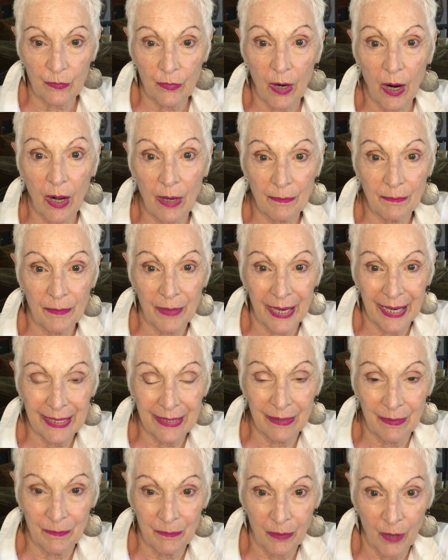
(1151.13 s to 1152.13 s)
rock
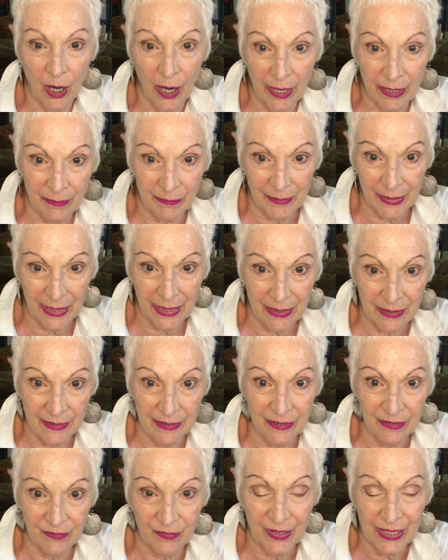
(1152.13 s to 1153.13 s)
bottom in
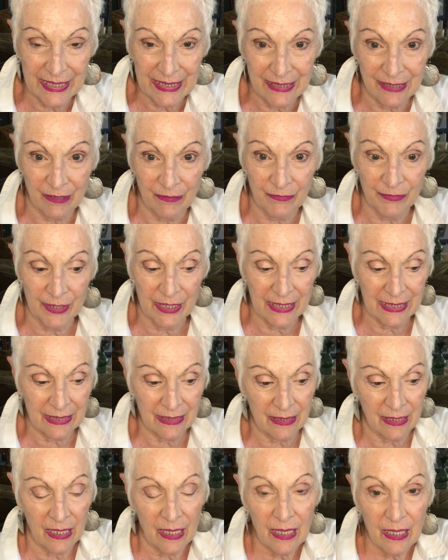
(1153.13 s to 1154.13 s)

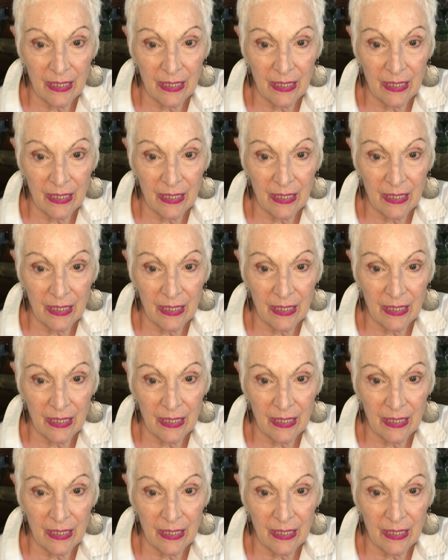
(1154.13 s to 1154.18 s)
divisiveness,